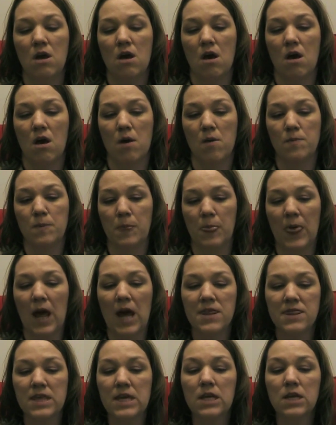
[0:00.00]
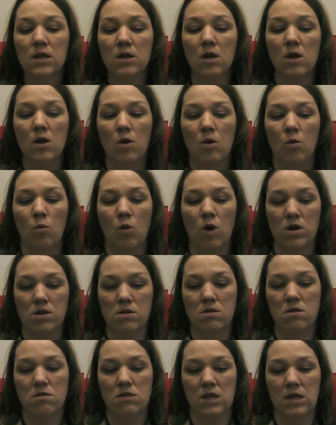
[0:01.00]
I think one of
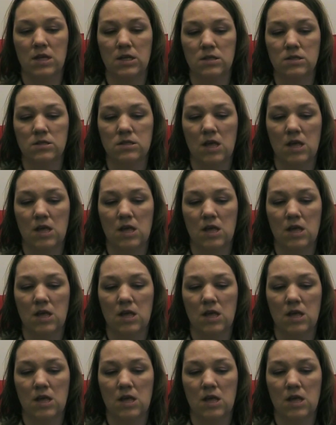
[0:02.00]
the things